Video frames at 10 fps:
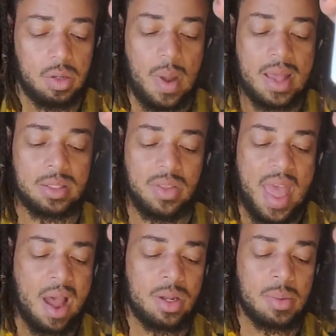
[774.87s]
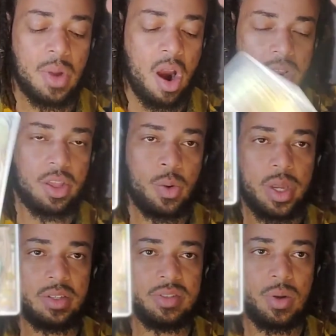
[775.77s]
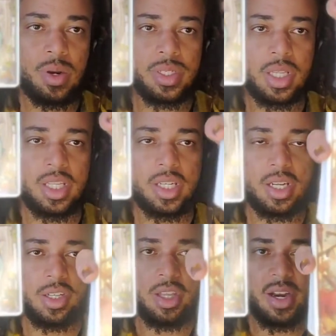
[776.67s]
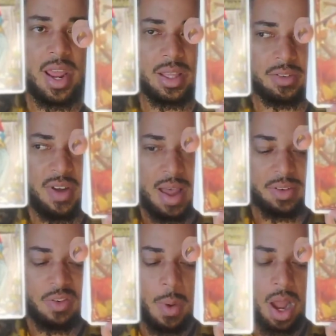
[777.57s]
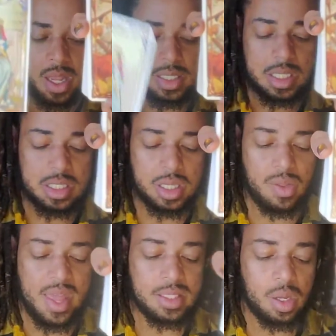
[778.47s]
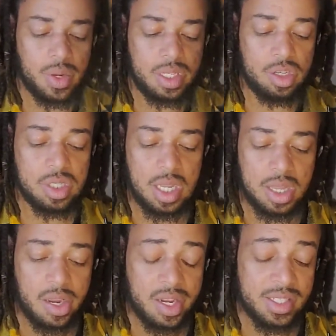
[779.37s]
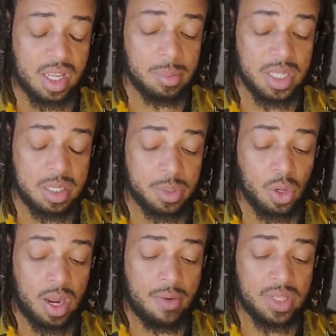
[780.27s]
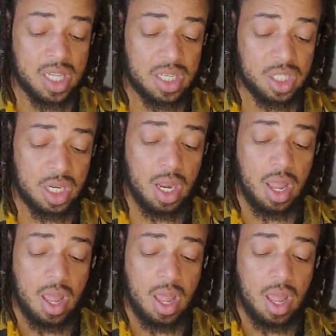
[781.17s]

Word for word: Wow. So the outcome card, the Queen of Swords, and then under the deck, the Five of Wands. So that's so interesting. There is going to be some sort of conversation.